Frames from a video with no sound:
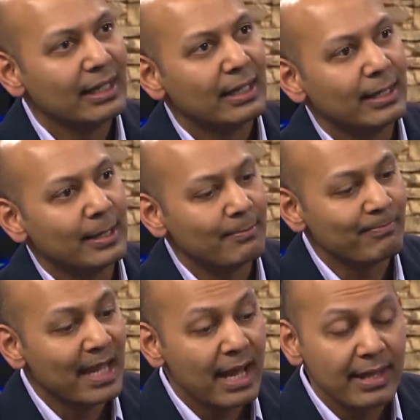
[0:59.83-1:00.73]
And
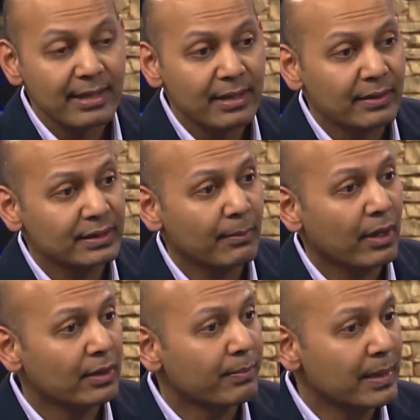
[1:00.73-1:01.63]
then there are some
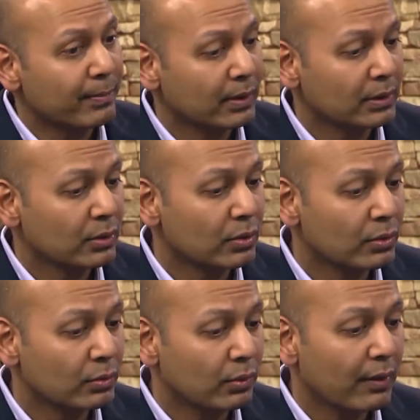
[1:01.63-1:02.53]
other people
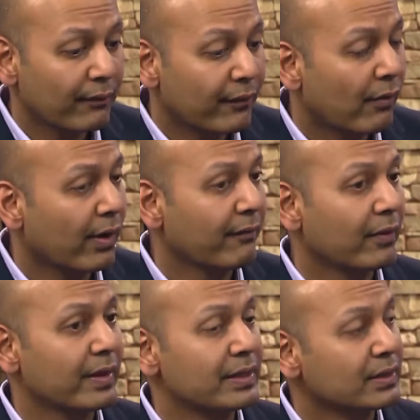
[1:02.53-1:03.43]
who, for
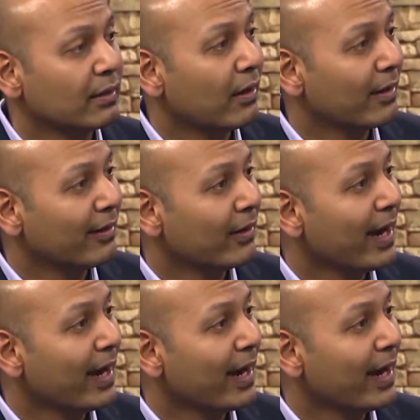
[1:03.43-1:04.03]
whatever reason, are